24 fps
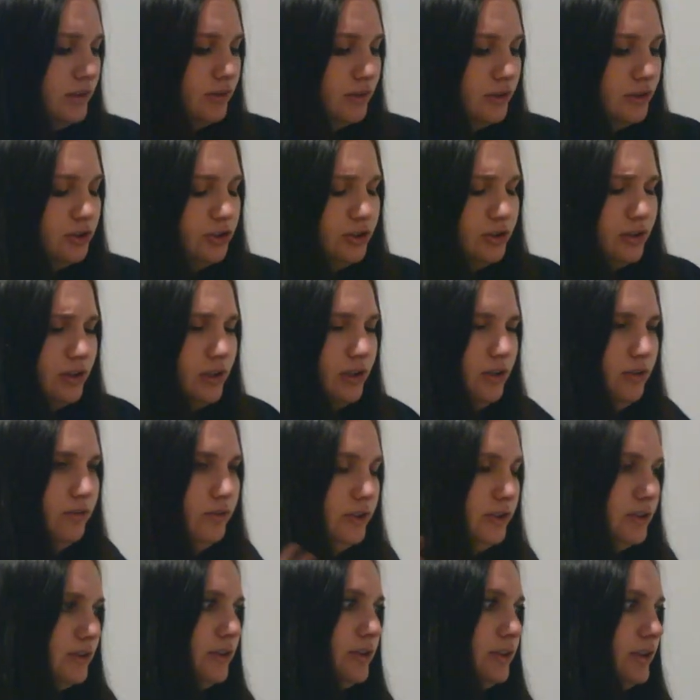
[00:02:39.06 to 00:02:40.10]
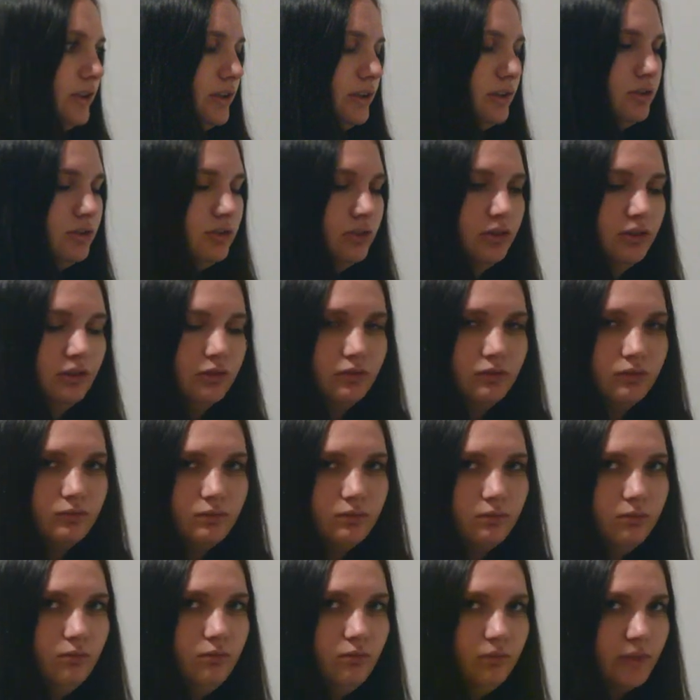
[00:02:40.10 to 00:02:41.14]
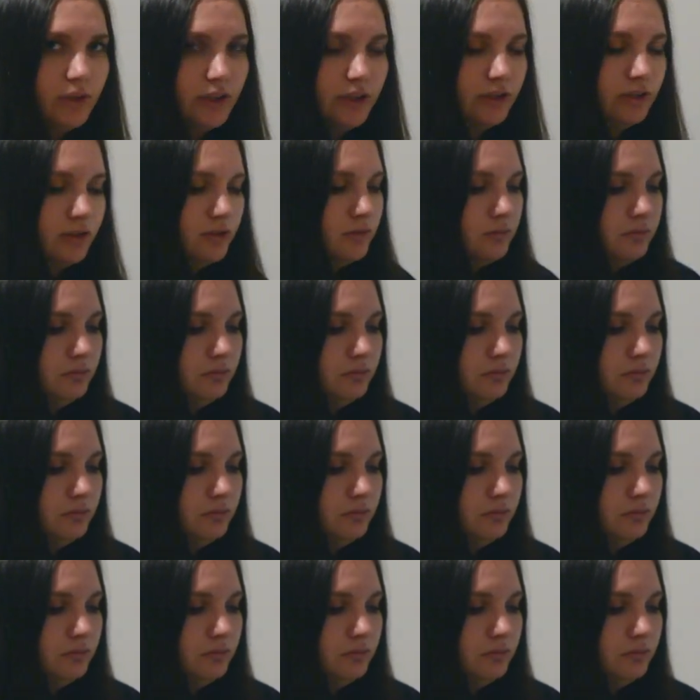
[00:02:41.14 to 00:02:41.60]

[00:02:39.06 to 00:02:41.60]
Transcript: which I'll obviously get into like